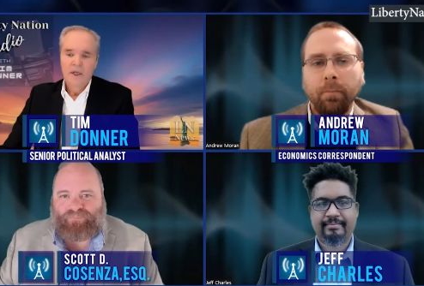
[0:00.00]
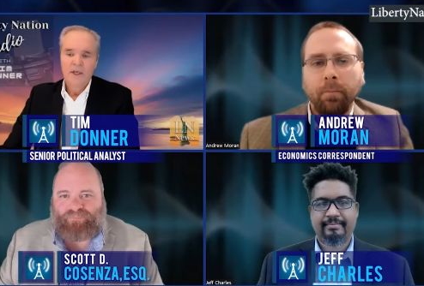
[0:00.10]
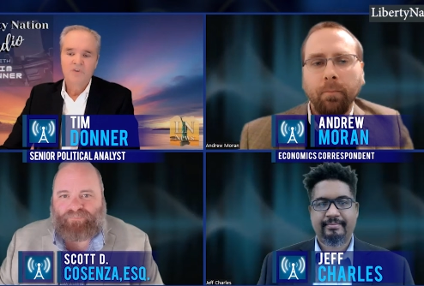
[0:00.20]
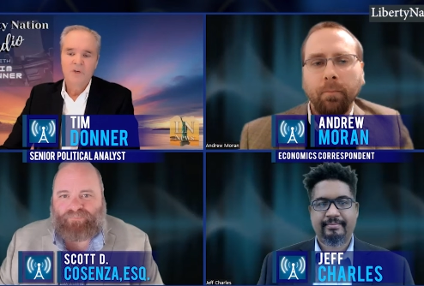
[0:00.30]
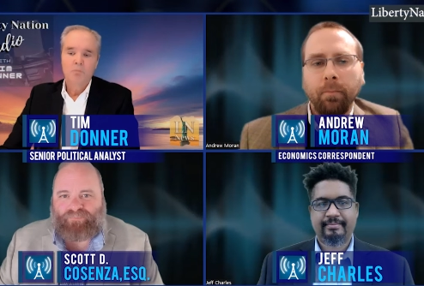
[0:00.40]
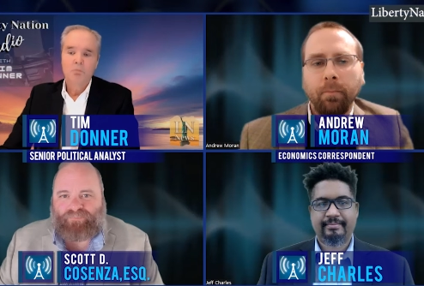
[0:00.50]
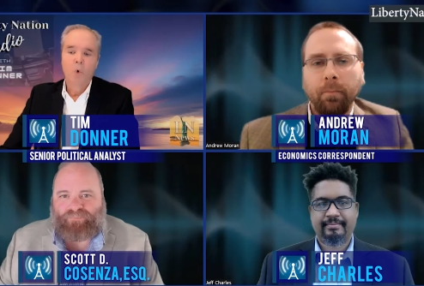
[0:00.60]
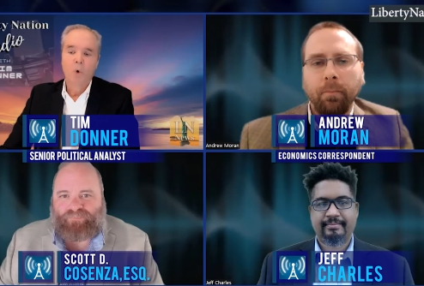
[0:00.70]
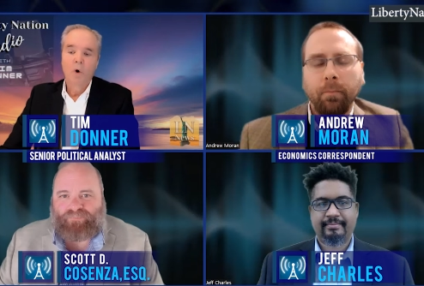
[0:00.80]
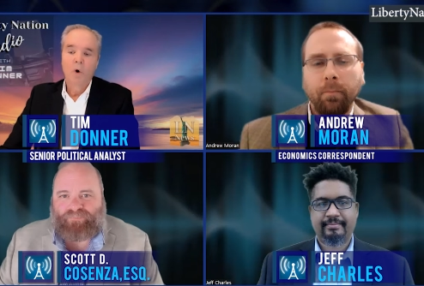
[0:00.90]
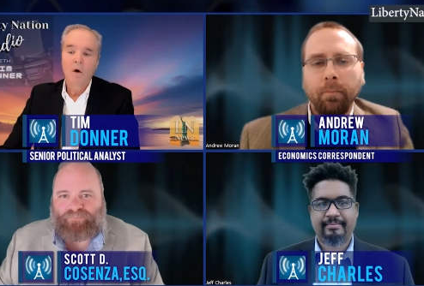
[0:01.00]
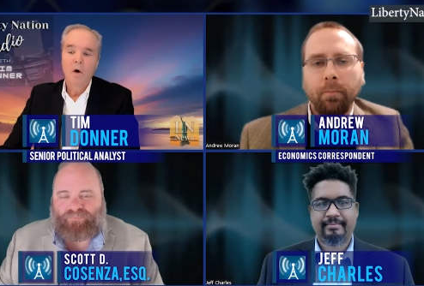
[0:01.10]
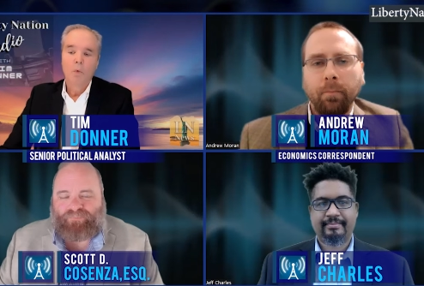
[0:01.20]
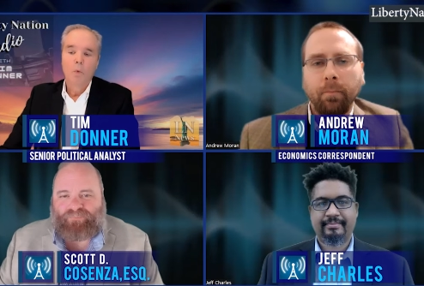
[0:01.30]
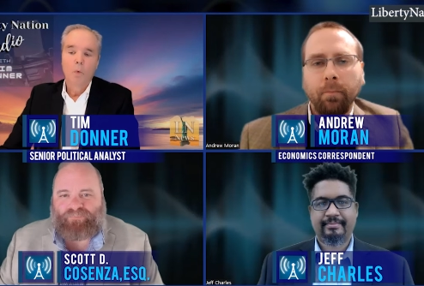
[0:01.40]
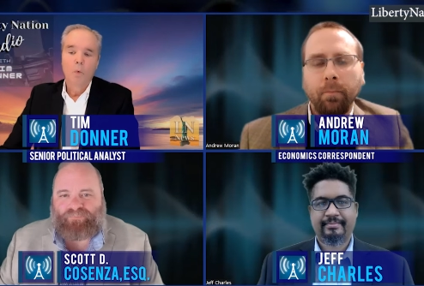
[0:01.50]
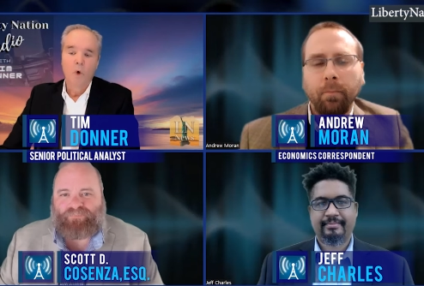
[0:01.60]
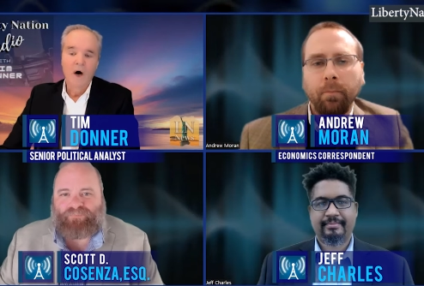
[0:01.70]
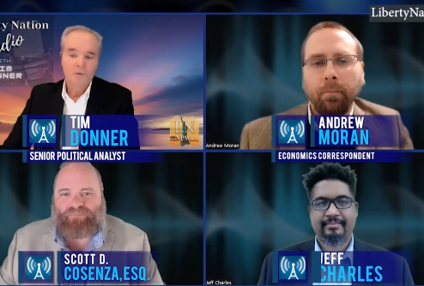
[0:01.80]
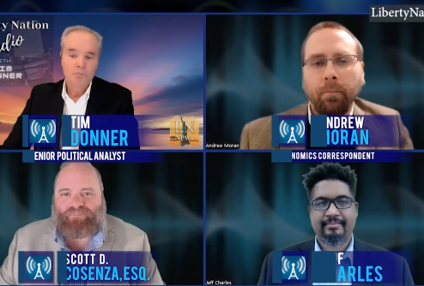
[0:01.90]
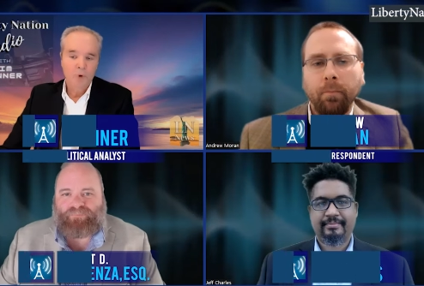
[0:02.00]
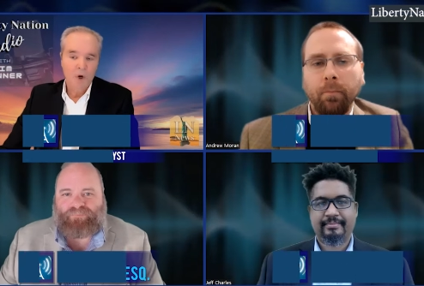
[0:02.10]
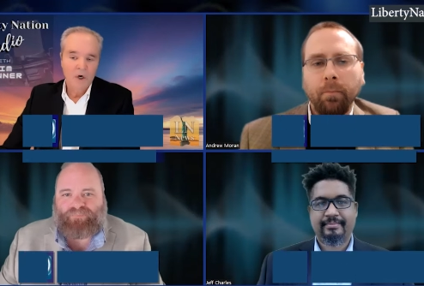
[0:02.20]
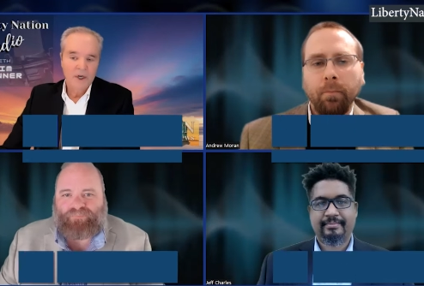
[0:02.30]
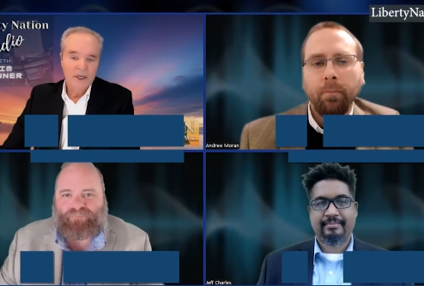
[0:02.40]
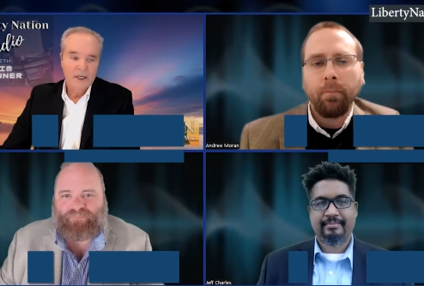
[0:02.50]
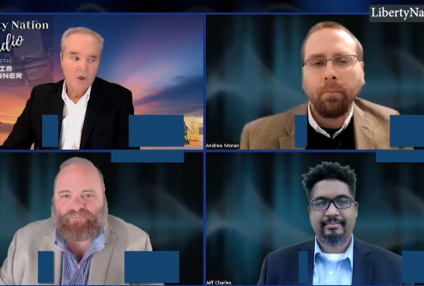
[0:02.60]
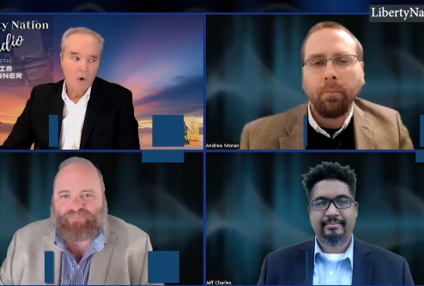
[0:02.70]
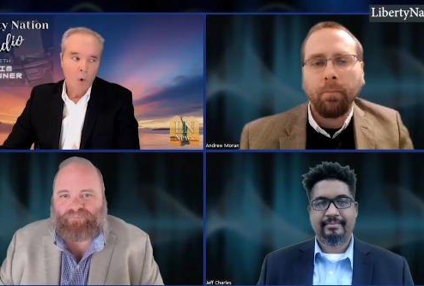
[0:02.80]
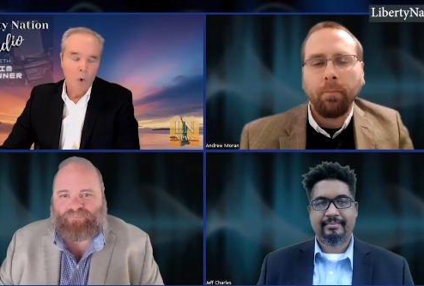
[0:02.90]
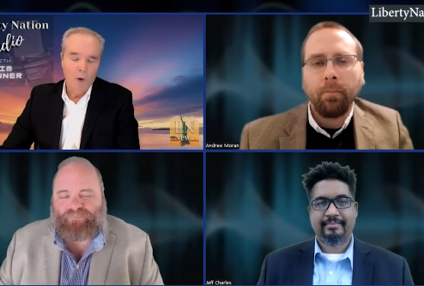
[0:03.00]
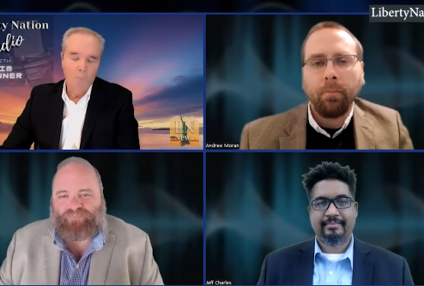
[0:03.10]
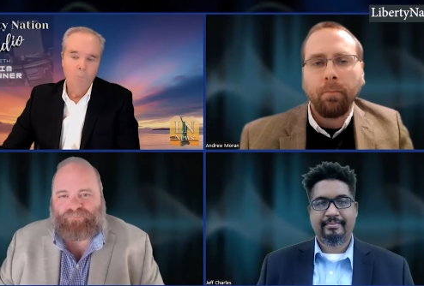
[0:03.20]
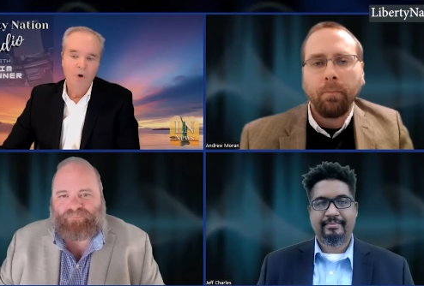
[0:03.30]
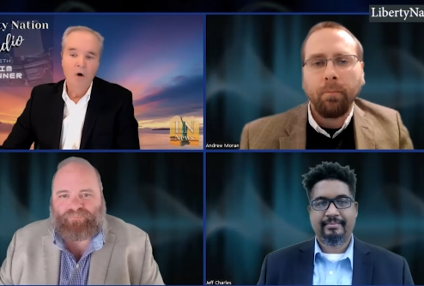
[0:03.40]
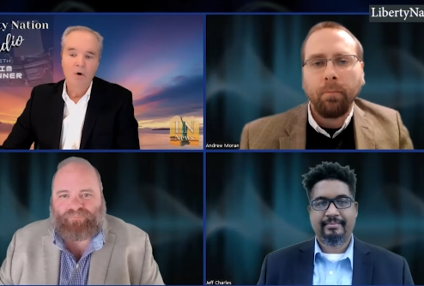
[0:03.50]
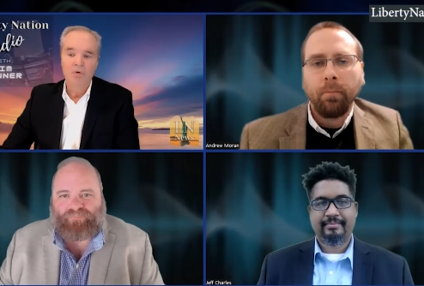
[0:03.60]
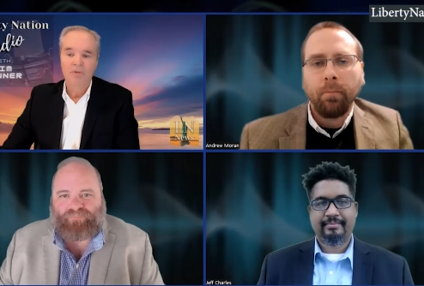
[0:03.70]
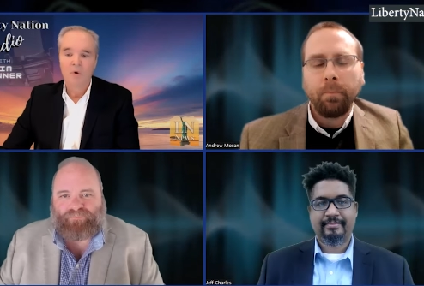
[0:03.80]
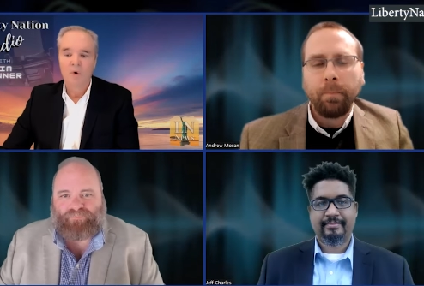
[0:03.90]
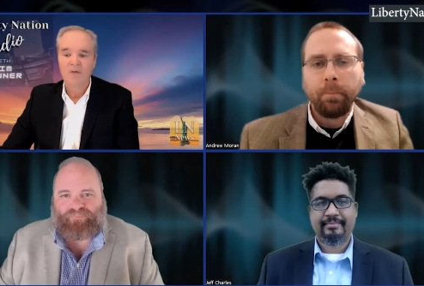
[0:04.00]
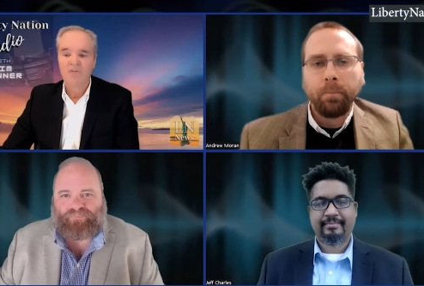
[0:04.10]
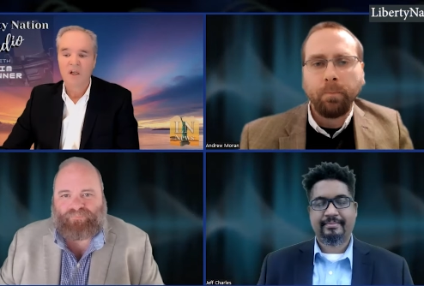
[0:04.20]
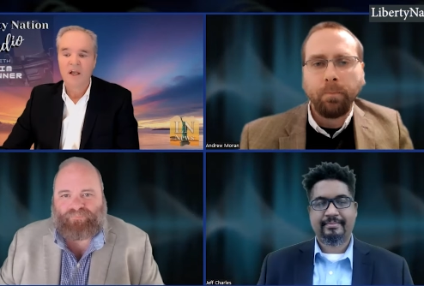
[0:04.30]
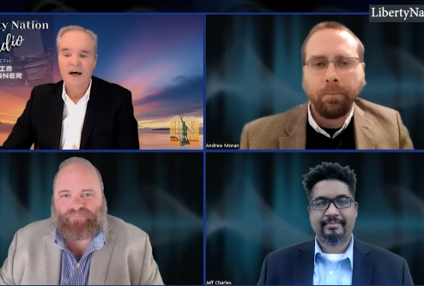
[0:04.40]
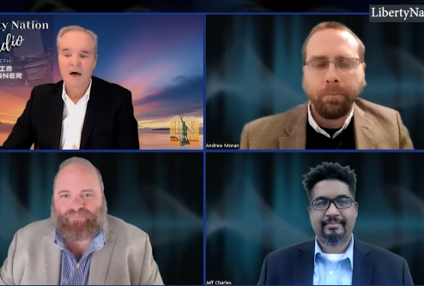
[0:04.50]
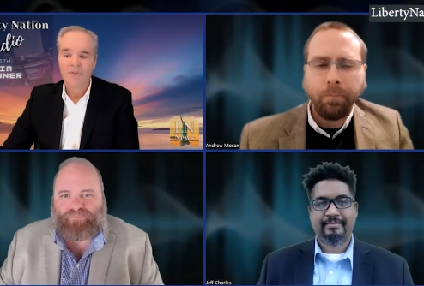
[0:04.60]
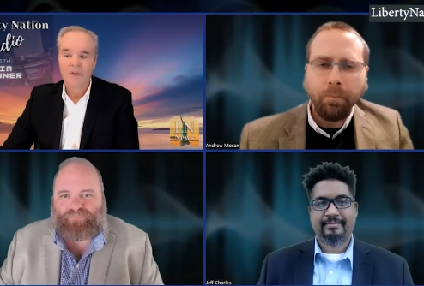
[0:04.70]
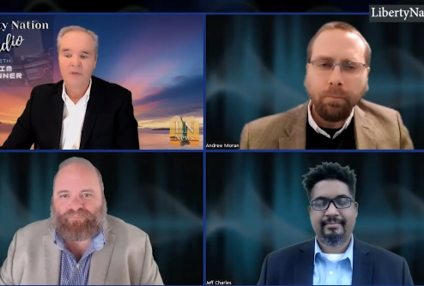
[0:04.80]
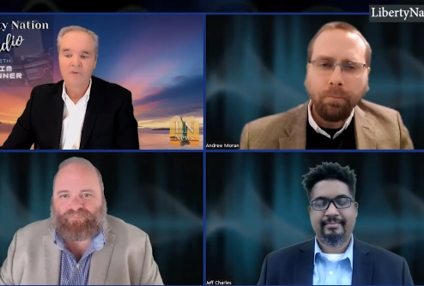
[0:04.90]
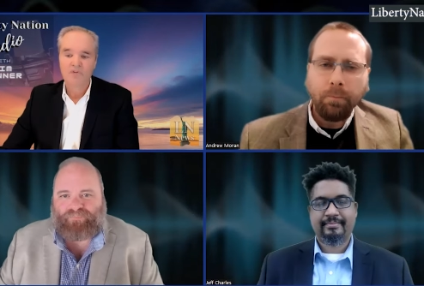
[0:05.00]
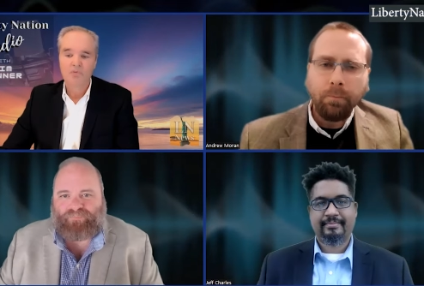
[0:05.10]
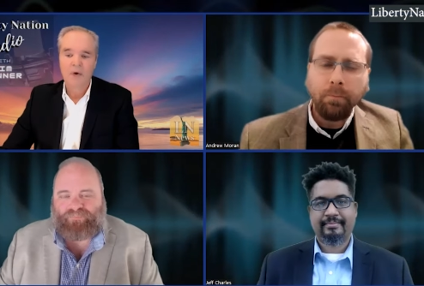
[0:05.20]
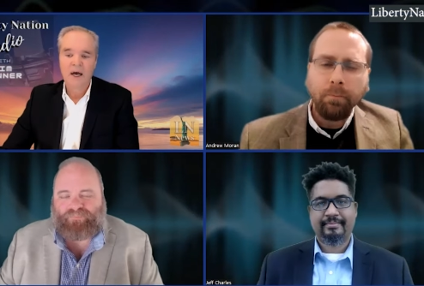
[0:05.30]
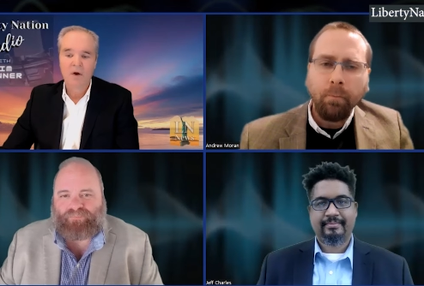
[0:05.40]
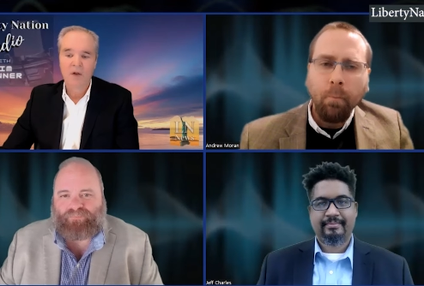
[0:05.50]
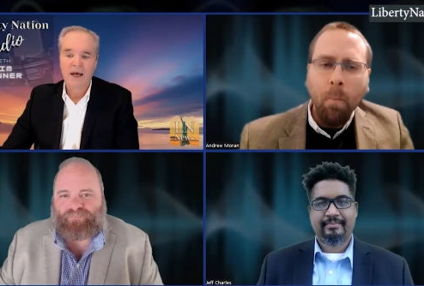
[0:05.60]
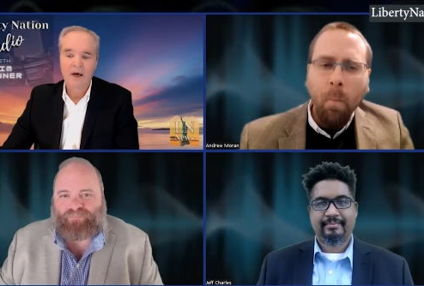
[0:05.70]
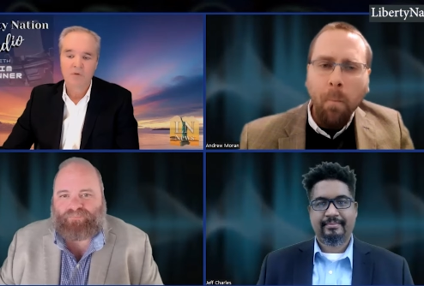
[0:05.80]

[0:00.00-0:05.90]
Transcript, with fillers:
Speaker 1: Is it more one party or both who have allowed this to spiral out